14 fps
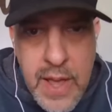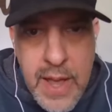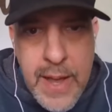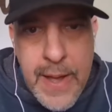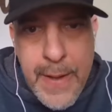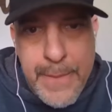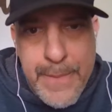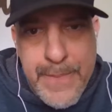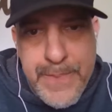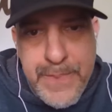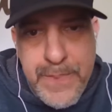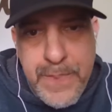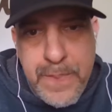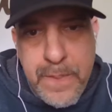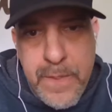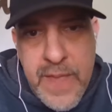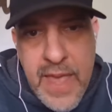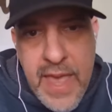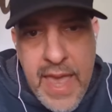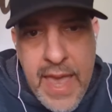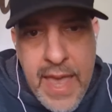Um,
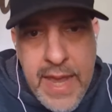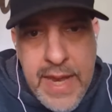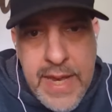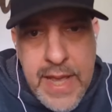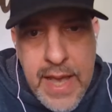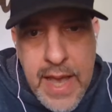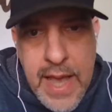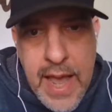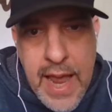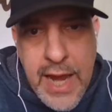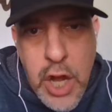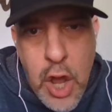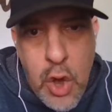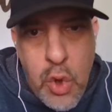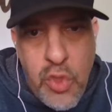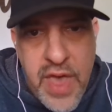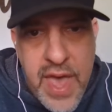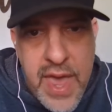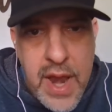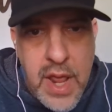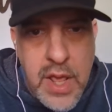and uh, I know
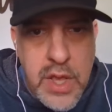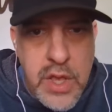that